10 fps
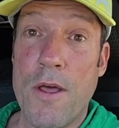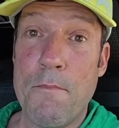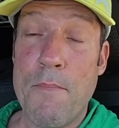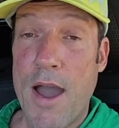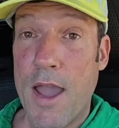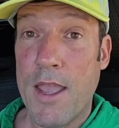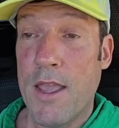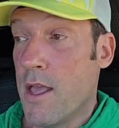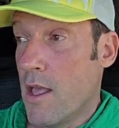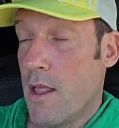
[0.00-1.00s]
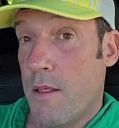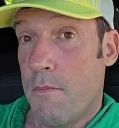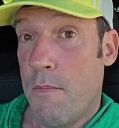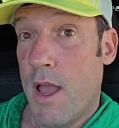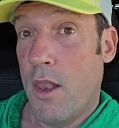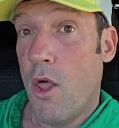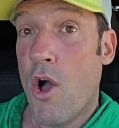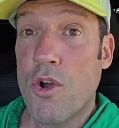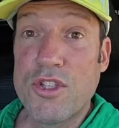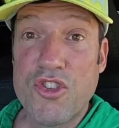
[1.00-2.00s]
my
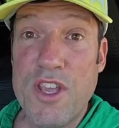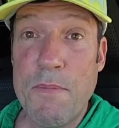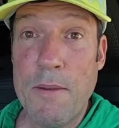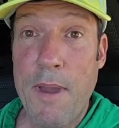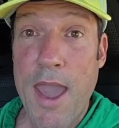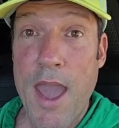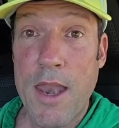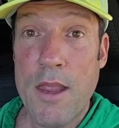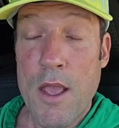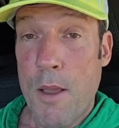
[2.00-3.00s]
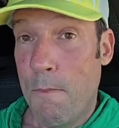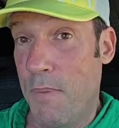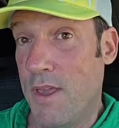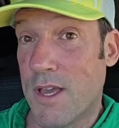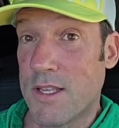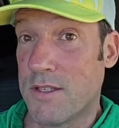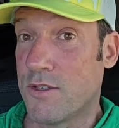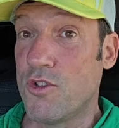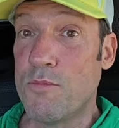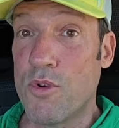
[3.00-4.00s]
long sleeping pad, because the
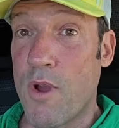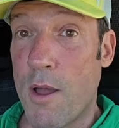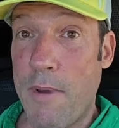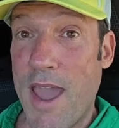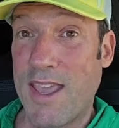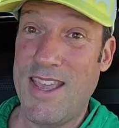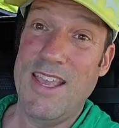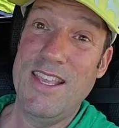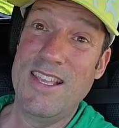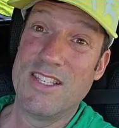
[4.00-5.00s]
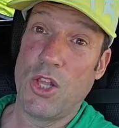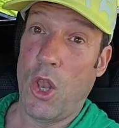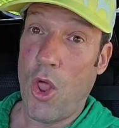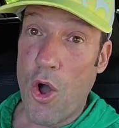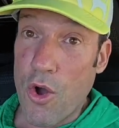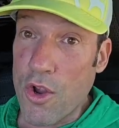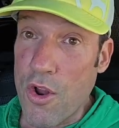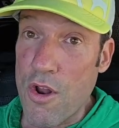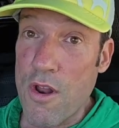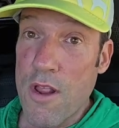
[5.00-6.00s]
Subaru Outback is
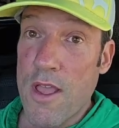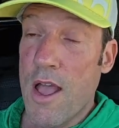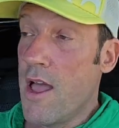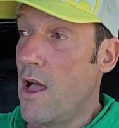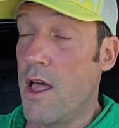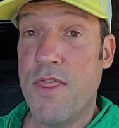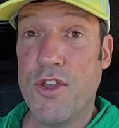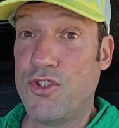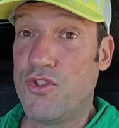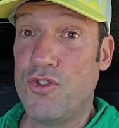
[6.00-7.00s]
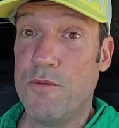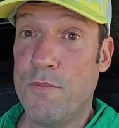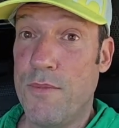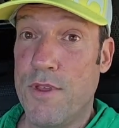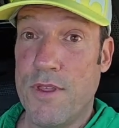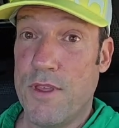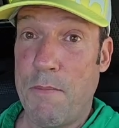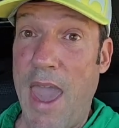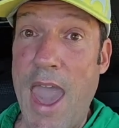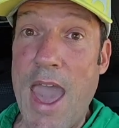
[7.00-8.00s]
longer, the
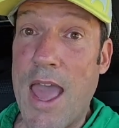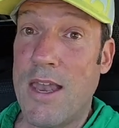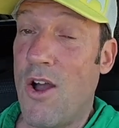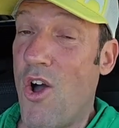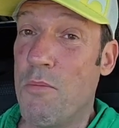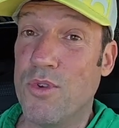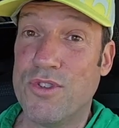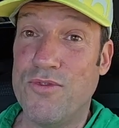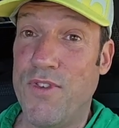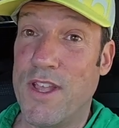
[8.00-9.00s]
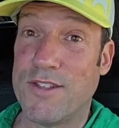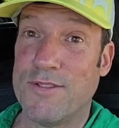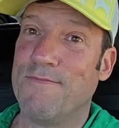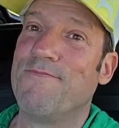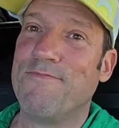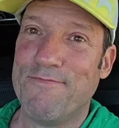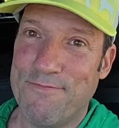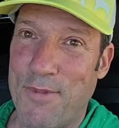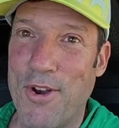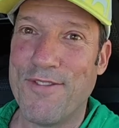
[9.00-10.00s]
pad almost fits
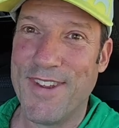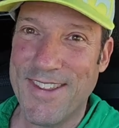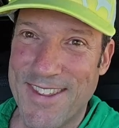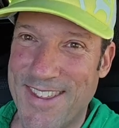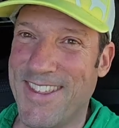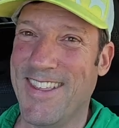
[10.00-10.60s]
perfect.